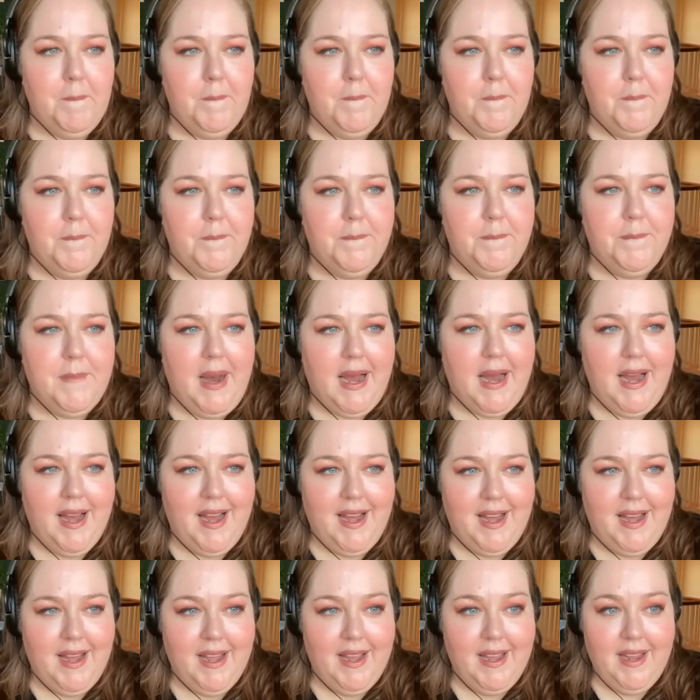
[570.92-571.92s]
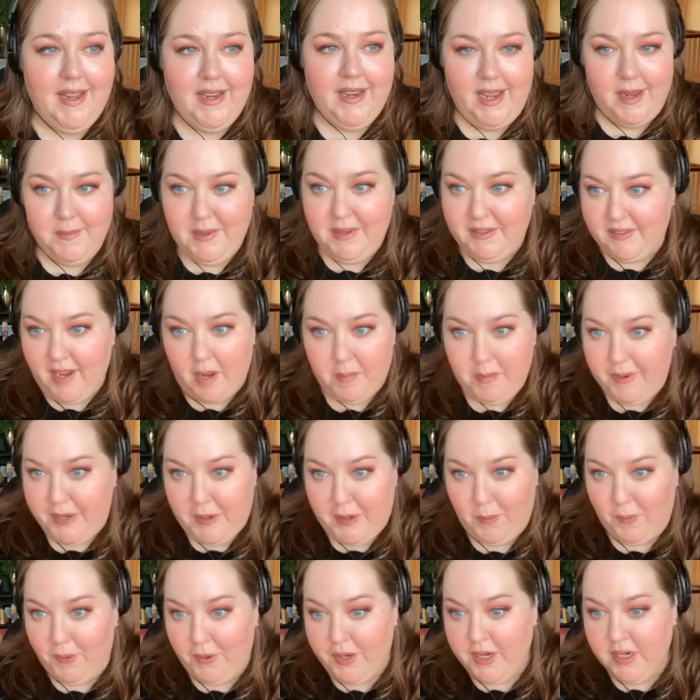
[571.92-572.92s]
My name is Aubrey
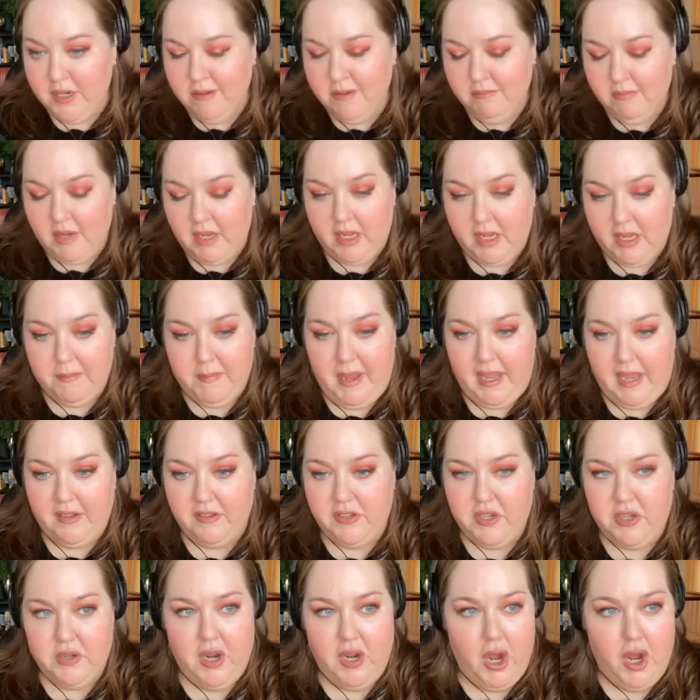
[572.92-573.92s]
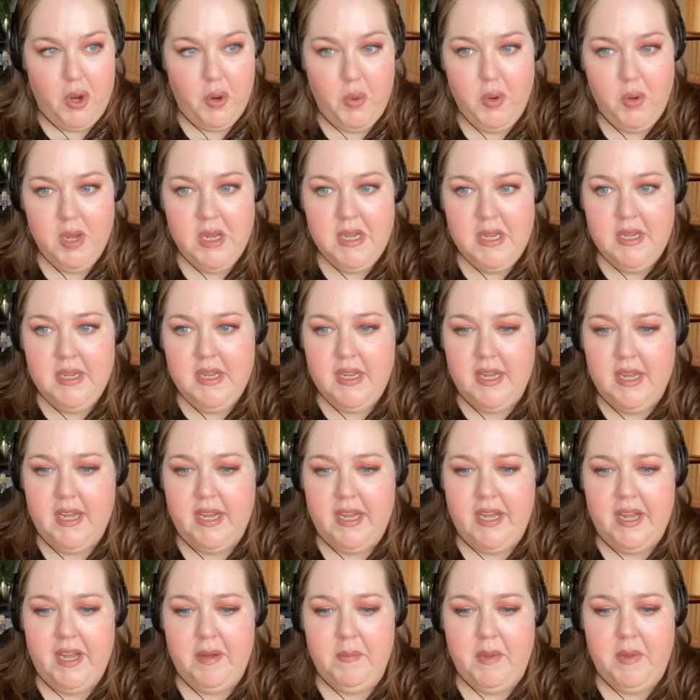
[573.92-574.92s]
Gordon, as you know.
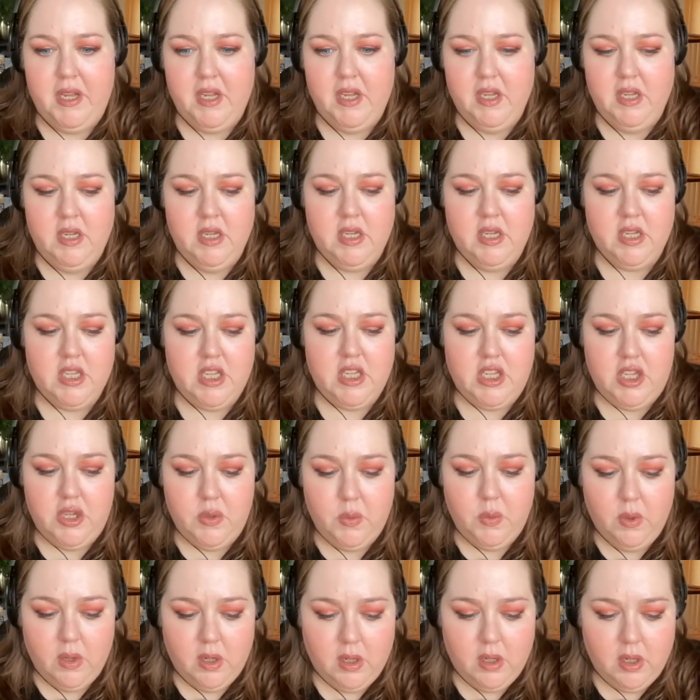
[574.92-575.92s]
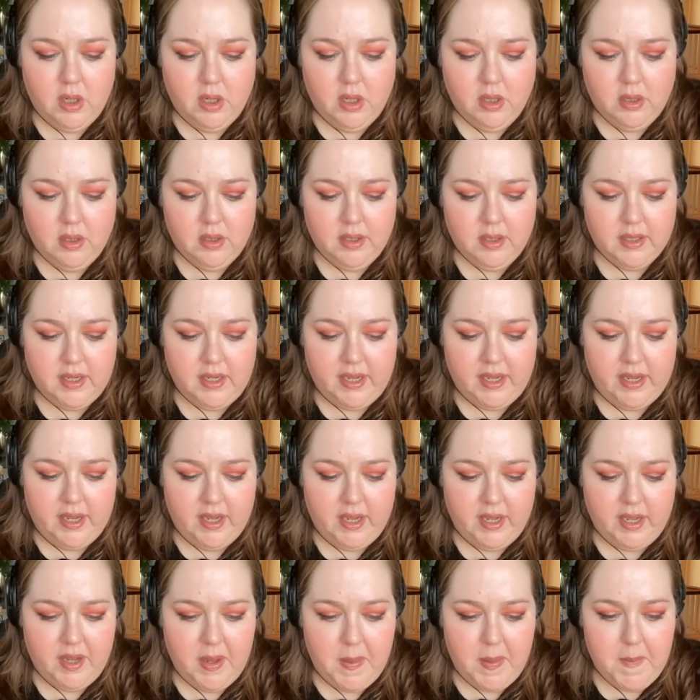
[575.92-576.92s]
You all
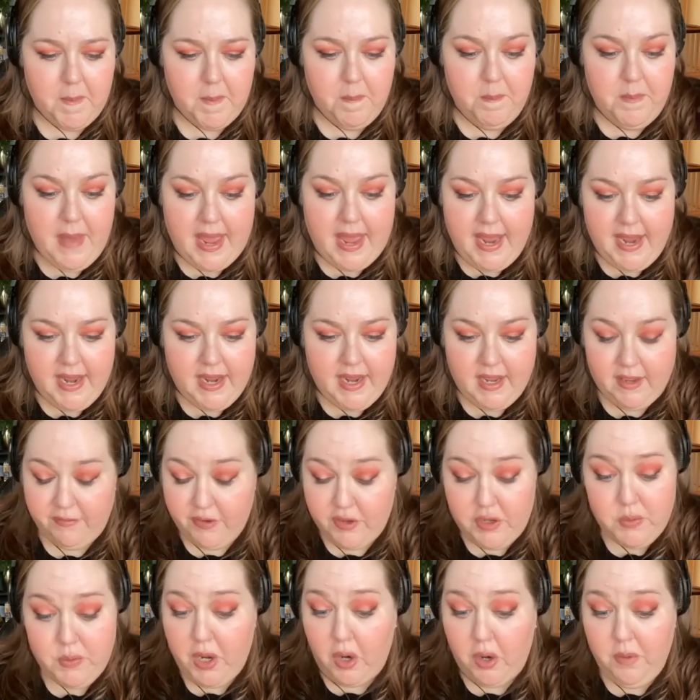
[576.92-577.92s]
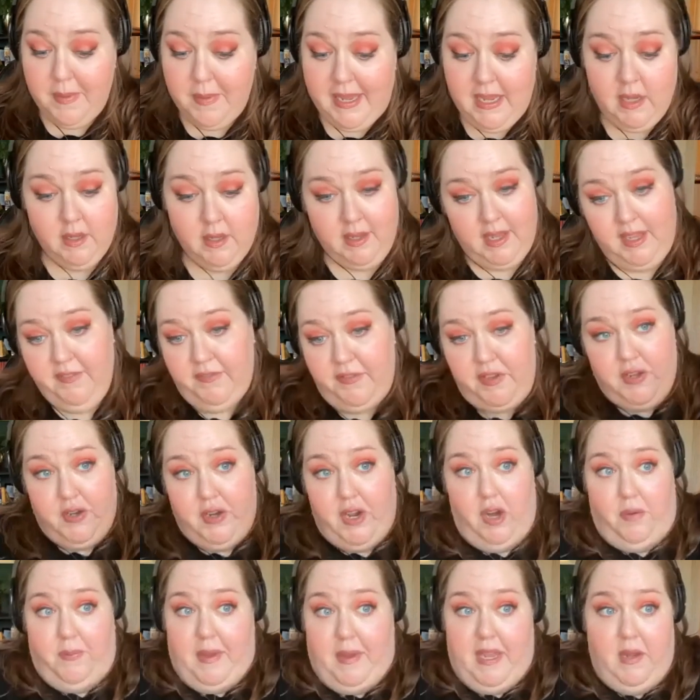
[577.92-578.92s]
may, if you know
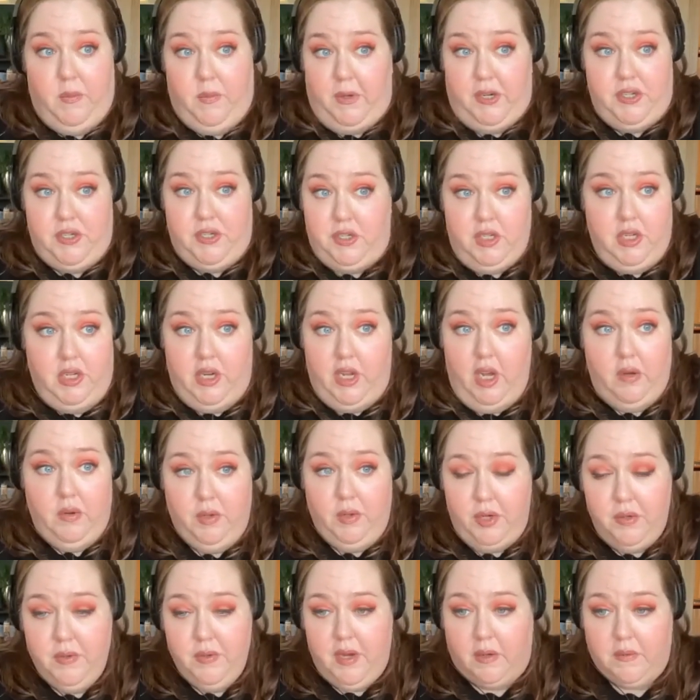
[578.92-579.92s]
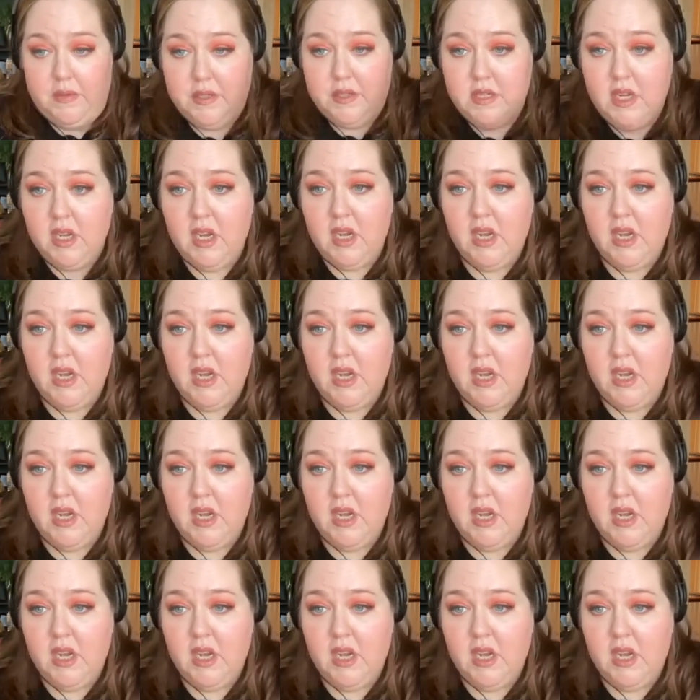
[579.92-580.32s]
me, which, you know, who knows?